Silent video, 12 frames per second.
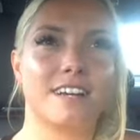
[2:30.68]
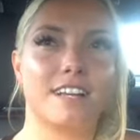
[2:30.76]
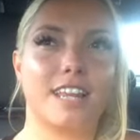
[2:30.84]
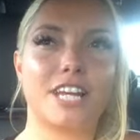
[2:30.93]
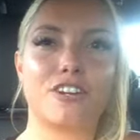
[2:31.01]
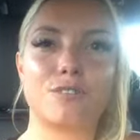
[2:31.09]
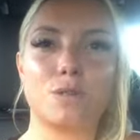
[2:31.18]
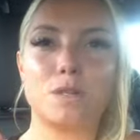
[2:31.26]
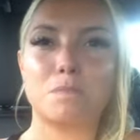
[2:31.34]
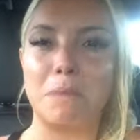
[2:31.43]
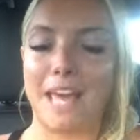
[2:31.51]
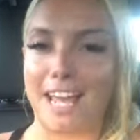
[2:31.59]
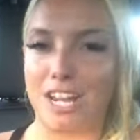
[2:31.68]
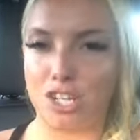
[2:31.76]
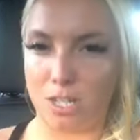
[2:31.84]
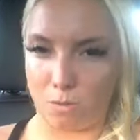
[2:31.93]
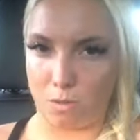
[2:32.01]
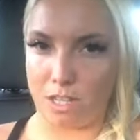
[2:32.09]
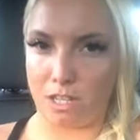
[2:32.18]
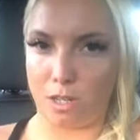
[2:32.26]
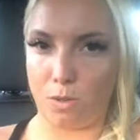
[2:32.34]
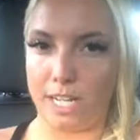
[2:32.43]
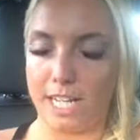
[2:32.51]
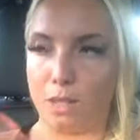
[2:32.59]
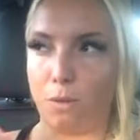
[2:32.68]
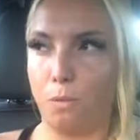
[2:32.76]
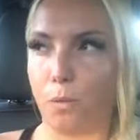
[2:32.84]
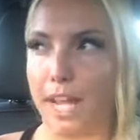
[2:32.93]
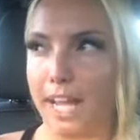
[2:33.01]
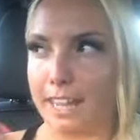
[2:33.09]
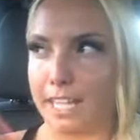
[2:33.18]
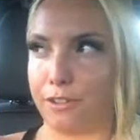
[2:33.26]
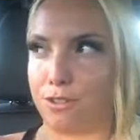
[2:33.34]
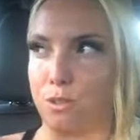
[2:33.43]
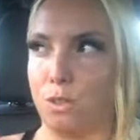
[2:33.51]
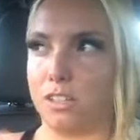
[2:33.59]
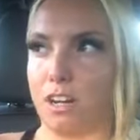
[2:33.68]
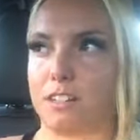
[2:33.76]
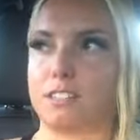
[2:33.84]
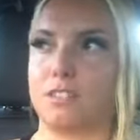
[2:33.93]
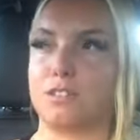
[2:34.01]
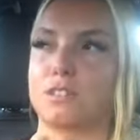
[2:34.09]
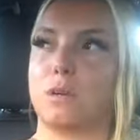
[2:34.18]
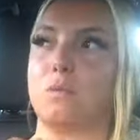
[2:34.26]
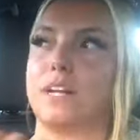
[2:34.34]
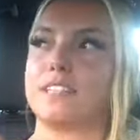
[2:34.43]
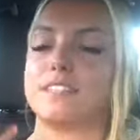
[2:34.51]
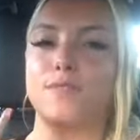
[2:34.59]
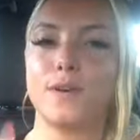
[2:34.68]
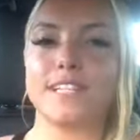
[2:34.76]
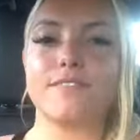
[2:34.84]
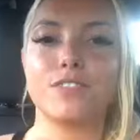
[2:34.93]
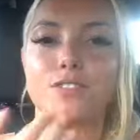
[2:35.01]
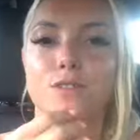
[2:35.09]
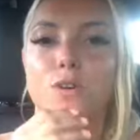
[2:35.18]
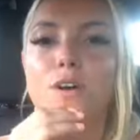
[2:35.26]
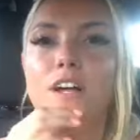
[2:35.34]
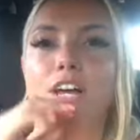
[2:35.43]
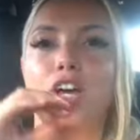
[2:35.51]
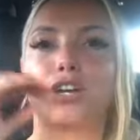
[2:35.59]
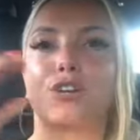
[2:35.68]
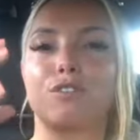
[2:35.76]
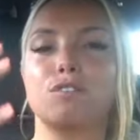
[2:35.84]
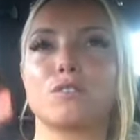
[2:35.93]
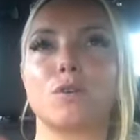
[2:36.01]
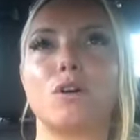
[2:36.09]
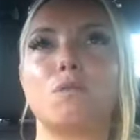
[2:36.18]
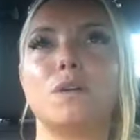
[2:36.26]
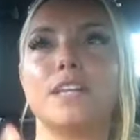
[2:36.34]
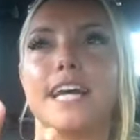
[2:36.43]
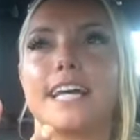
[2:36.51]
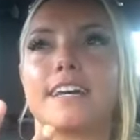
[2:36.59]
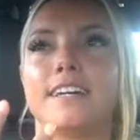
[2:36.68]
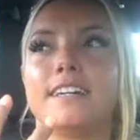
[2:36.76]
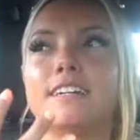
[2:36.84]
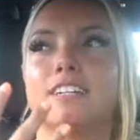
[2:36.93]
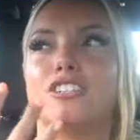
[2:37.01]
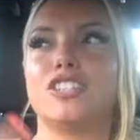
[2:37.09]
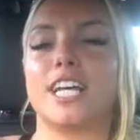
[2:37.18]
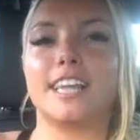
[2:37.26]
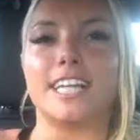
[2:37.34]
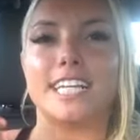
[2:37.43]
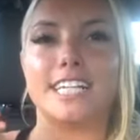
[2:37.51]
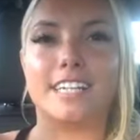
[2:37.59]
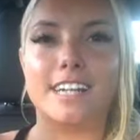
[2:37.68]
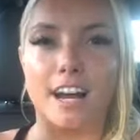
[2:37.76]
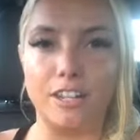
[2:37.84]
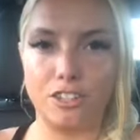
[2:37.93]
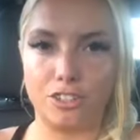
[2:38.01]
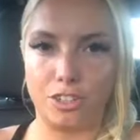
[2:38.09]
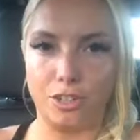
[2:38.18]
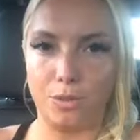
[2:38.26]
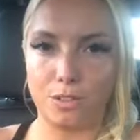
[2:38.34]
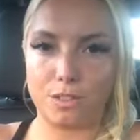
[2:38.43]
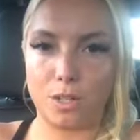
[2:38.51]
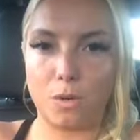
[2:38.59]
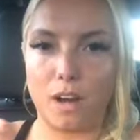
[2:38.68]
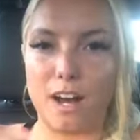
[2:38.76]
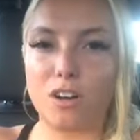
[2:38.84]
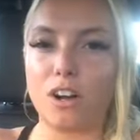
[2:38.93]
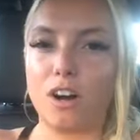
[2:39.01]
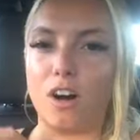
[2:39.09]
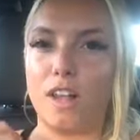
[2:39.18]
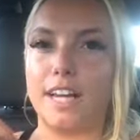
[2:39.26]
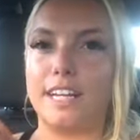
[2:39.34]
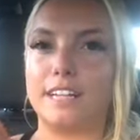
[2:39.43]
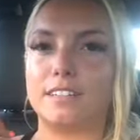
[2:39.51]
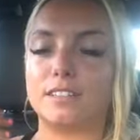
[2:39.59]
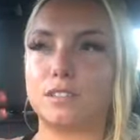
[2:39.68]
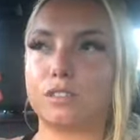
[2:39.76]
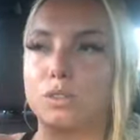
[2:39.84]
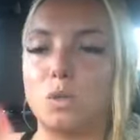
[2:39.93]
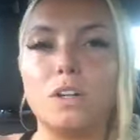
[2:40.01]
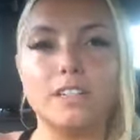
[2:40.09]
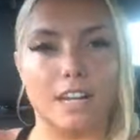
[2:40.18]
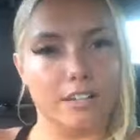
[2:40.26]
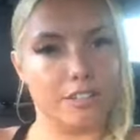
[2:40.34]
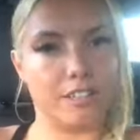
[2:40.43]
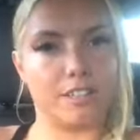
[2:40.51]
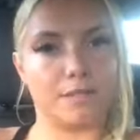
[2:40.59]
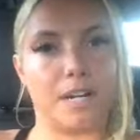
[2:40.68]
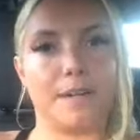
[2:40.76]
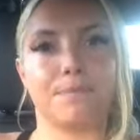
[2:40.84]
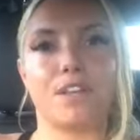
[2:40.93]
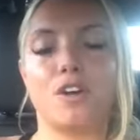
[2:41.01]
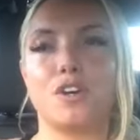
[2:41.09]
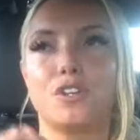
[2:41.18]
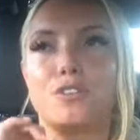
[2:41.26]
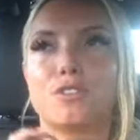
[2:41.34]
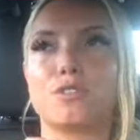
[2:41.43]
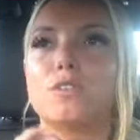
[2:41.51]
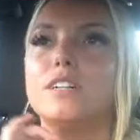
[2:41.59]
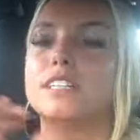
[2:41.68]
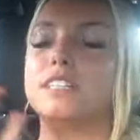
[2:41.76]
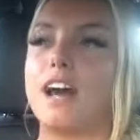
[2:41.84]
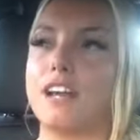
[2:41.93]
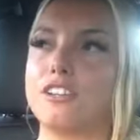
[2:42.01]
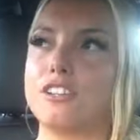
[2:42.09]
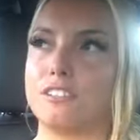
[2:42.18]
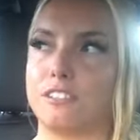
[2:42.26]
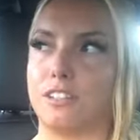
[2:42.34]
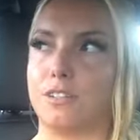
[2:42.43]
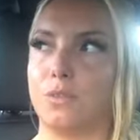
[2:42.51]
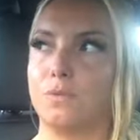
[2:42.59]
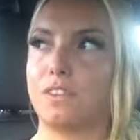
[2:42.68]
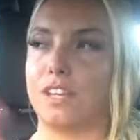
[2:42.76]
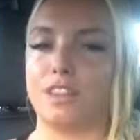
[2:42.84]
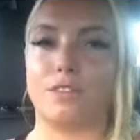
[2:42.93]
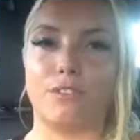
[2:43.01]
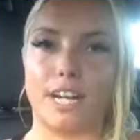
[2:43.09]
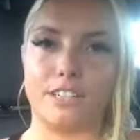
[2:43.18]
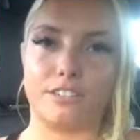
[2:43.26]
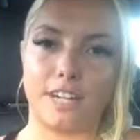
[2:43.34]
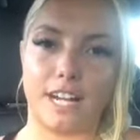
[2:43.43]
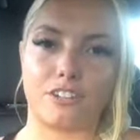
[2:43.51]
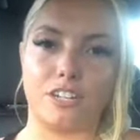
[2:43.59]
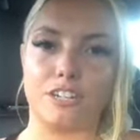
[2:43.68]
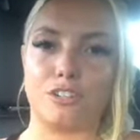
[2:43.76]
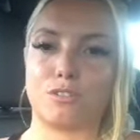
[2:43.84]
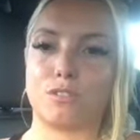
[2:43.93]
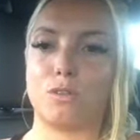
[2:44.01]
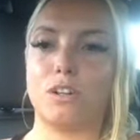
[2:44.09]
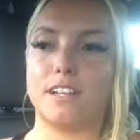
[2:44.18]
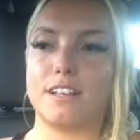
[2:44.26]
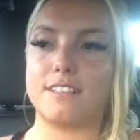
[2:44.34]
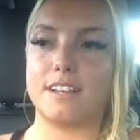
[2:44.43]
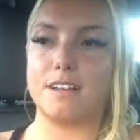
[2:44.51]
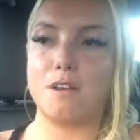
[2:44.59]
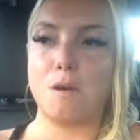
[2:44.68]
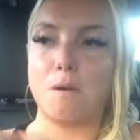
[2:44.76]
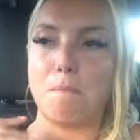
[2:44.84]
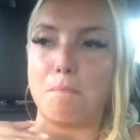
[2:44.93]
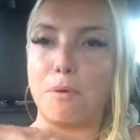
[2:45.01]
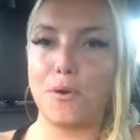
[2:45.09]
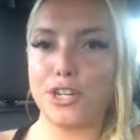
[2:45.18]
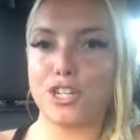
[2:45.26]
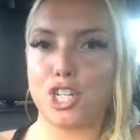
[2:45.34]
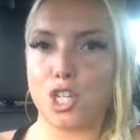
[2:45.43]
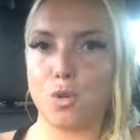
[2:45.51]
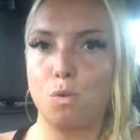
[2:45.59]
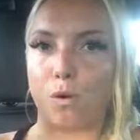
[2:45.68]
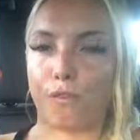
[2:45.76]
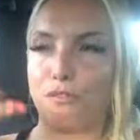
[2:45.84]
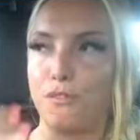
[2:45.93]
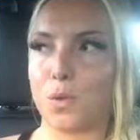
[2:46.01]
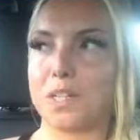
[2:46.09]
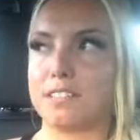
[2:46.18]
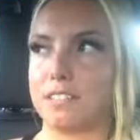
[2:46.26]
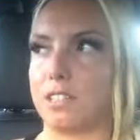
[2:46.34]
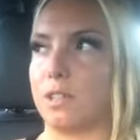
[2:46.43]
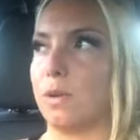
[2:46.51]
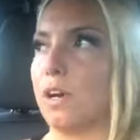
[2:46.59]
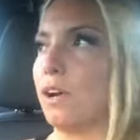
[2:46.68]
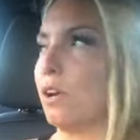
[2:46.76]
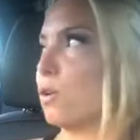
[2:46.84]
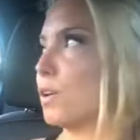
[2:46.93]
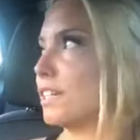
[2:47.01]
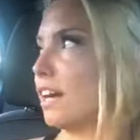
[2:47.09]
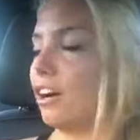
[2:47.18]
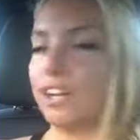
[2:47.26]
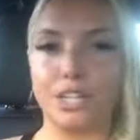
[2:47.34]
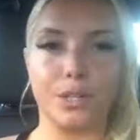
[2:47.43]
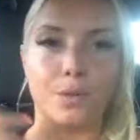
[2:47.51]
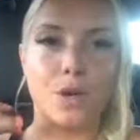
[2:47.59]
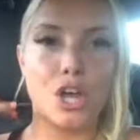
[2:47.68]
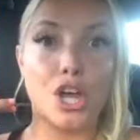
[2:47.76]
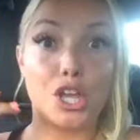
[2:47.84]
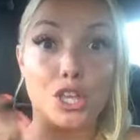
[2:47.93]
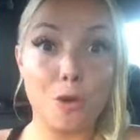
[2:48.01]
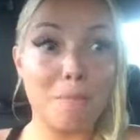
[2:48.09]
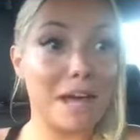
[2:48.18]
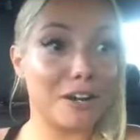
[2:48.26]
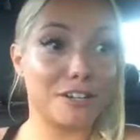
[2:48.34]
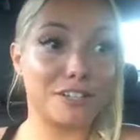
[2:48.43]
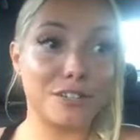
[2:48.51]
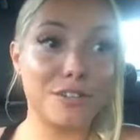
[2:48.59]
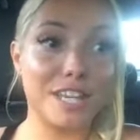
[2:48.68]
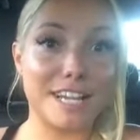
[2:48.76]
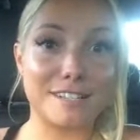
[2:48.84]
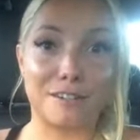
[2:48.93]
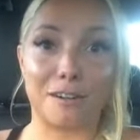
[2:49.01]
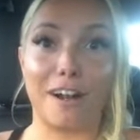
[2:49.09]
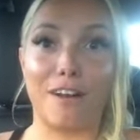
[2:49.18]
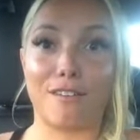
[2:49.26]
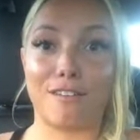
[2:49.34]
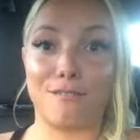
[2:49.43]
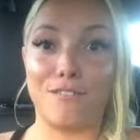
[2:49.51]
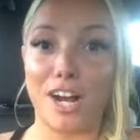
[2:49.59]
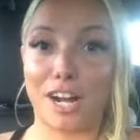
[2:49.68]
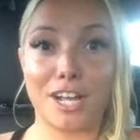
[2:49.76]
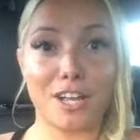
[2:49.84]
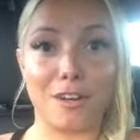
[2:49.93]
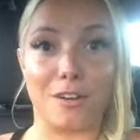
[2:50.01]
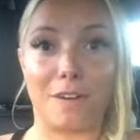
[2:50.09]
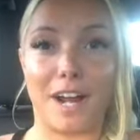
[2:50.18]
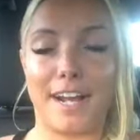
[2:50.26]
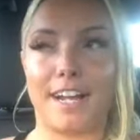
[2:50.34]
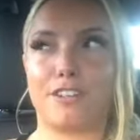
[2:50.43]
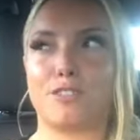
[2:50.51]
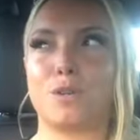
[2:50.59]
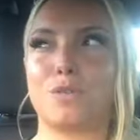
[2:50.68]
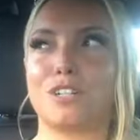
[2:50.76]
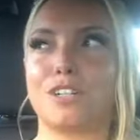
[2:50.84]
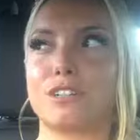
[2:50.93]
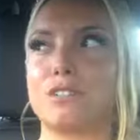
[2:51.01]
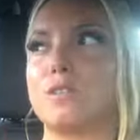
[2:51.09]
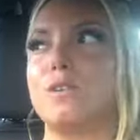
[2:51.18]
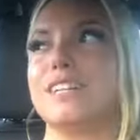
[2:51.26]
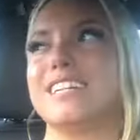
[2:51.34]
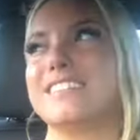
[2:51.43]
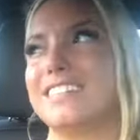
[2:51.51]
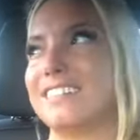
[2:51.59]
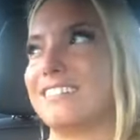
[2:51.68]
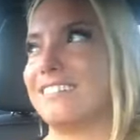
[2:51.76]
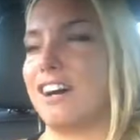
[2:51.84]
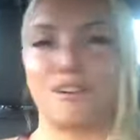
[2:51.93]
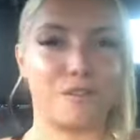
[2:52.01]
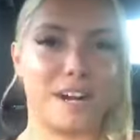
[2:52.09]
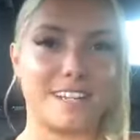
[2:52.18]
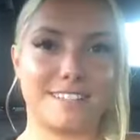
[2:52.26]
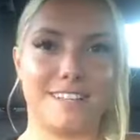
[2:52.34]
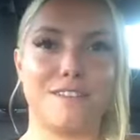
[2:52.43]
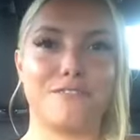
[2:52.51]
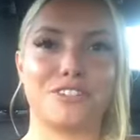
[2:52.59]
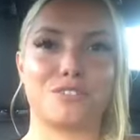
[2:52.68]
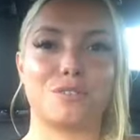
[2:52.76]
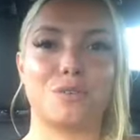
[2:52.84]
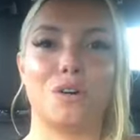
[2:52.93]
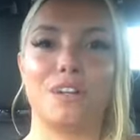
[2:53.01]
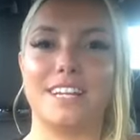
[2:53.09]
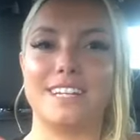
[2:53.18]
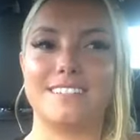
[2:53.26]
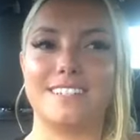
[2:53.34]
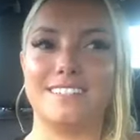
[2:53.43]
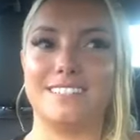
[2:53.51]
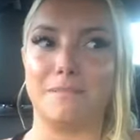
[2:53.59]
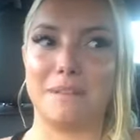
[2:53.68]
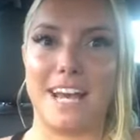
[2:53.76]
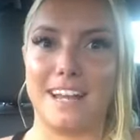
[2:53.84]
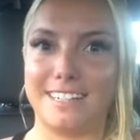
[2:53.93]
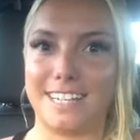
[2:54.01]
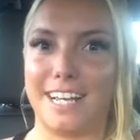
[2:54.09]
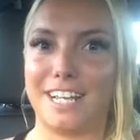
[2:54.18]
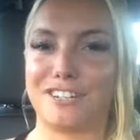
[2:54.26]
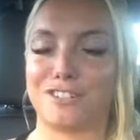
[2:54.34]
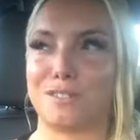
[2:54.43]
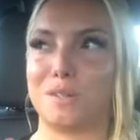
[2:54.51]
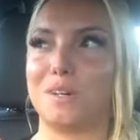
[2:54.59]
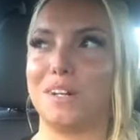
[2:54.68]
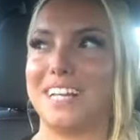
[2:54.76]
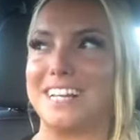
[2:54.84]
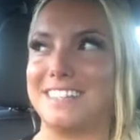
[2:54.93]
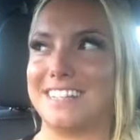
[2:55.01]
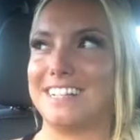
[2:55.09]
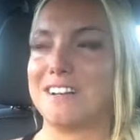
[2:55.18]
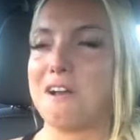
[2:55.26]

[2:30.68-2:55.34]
like your soul's patient with you in the way that your soul talks to you. So when it's the voice of your soul, your soul will like gently nudge you. So I'll call it soul nudges, right? Your soul nudges you in the right direction. Your soul doesn't push you or force you or tell you you better do this or else fuck you, right? So your soul isn't aggressive, your soul isn't demanding, your soul isn't